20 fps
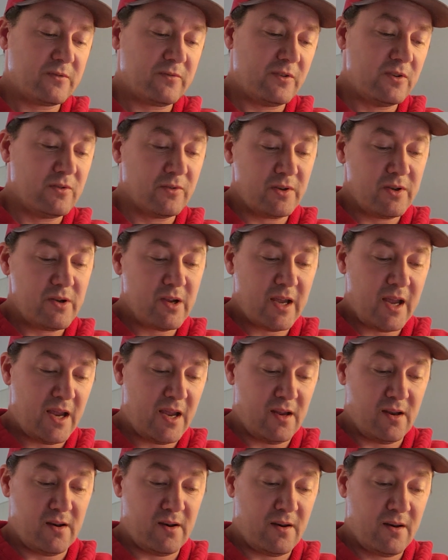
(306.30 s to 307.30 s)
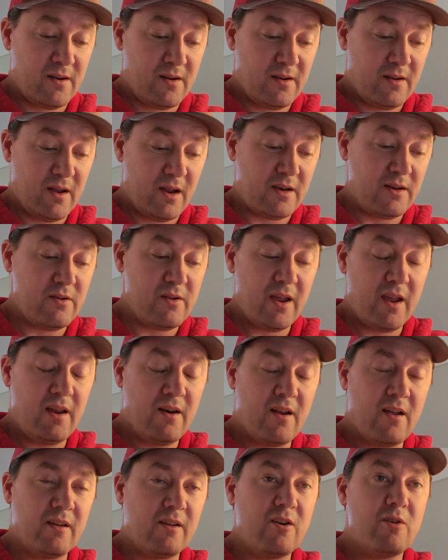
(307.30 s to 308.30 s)
fuel you can, and you
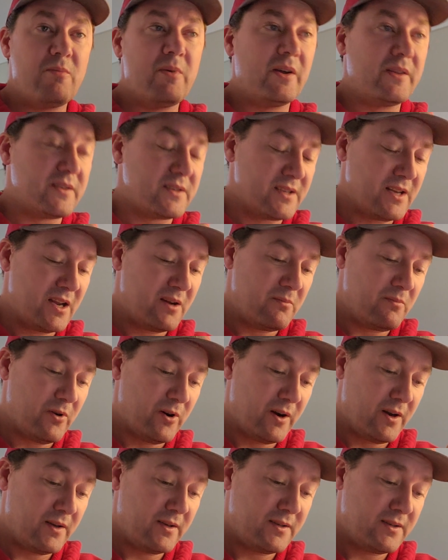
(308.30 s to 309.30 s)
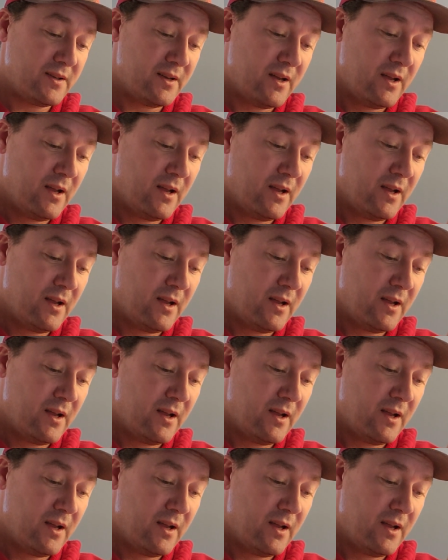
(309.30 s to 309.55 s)
cannot go by the sign price.